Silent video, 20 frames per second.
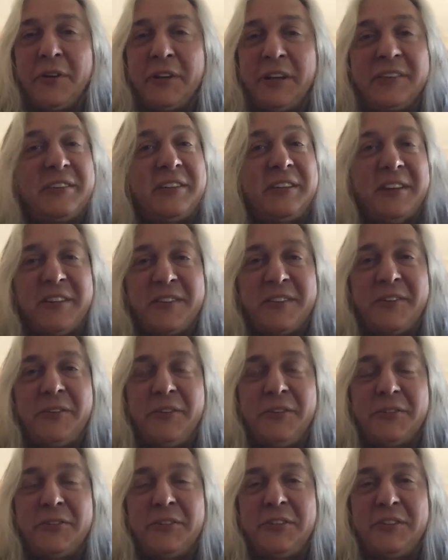get together,
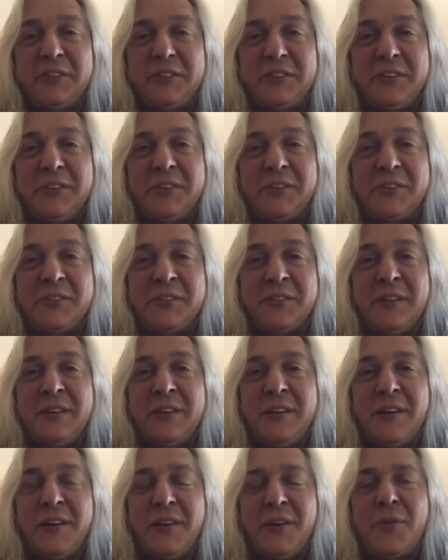you'll see that there's
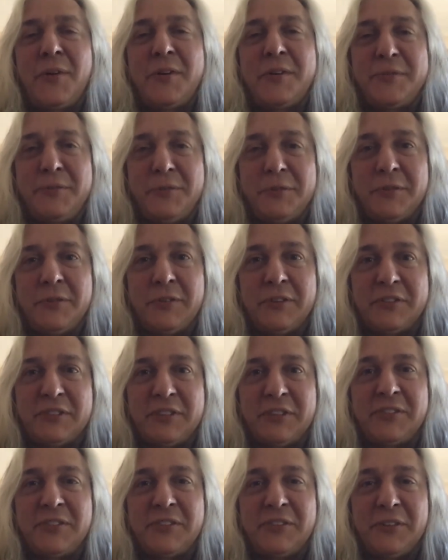quite a few of us
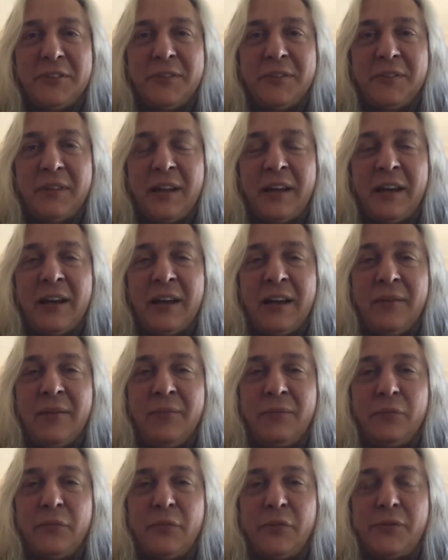that still
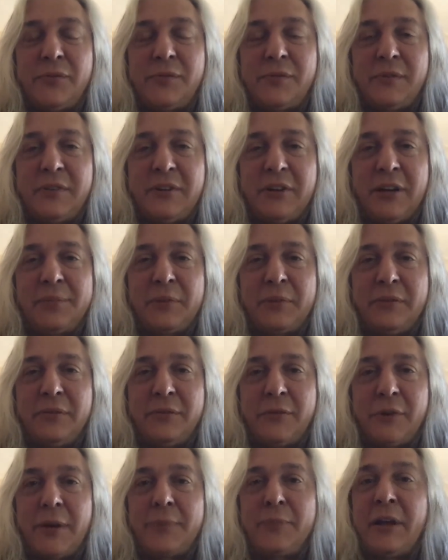um, drop,
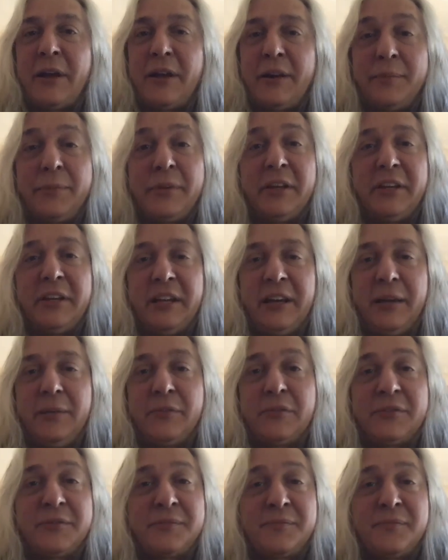drop down and play
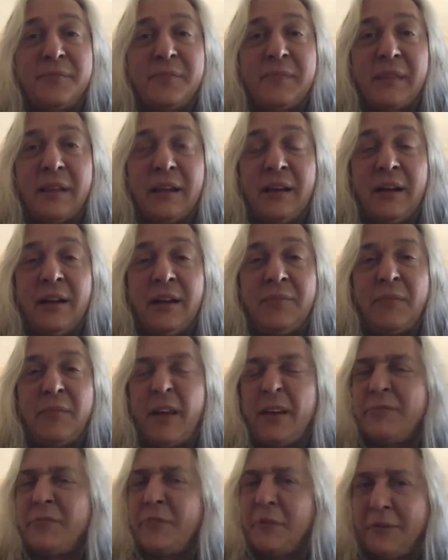games. Um,
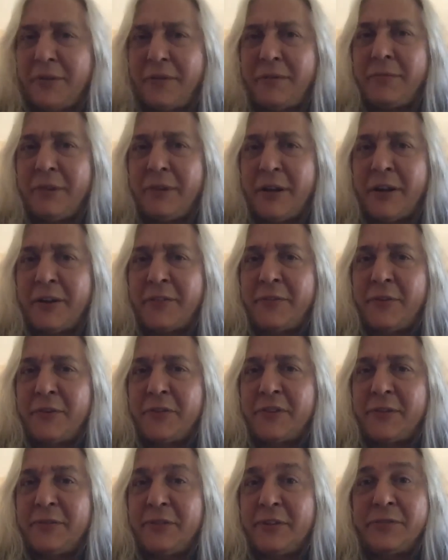a lot of
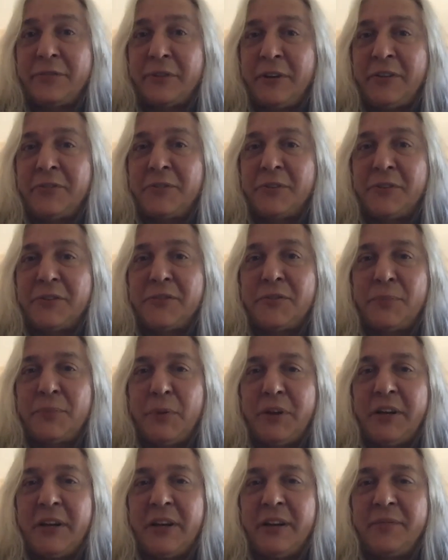folks have different interests,
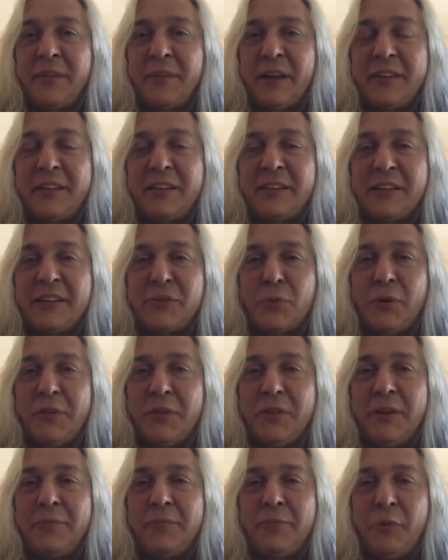but uh, I think that's one
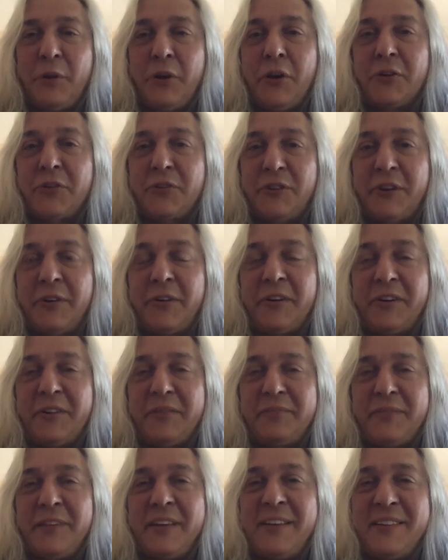that we all share
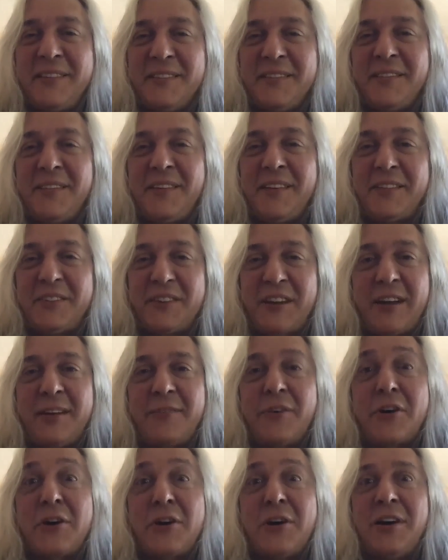as kind
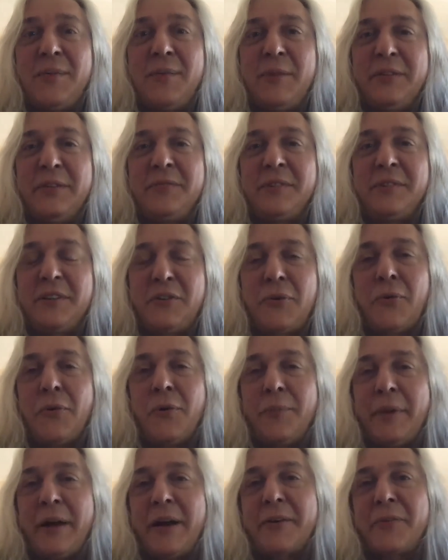of a common
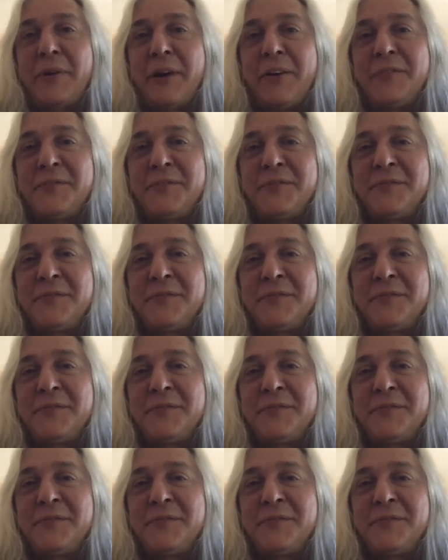core background.